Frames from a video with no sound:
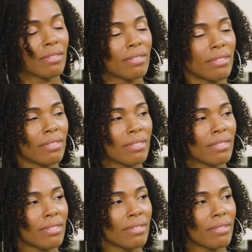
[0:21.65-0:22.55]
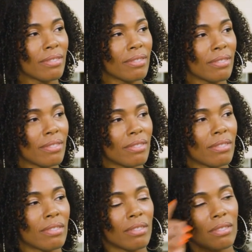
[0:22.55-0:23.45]

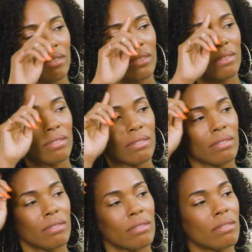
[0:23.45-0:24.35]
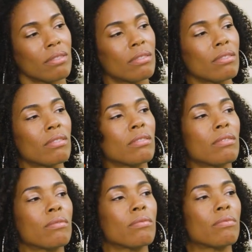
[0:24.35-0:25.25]

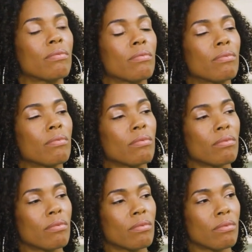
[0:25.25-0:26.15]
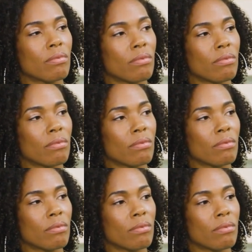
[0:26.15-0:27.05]

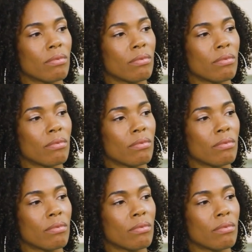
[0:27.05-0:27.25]
(silent)